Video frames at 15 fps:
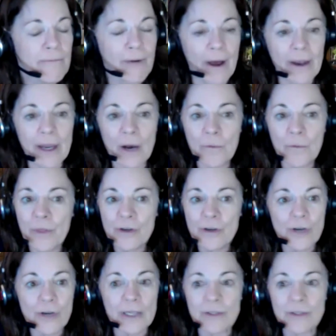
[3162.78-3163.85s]
Find out what the
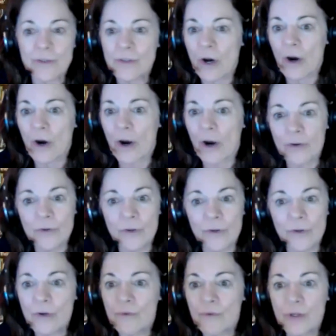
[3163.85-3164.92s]
trends are. Do
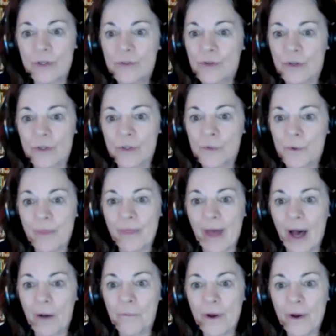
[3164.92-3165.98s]
your research with
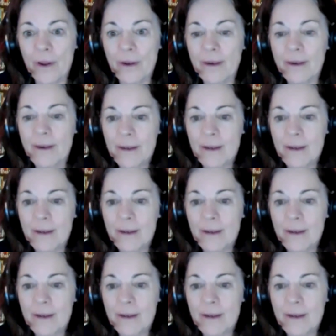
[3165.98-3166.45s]
that one.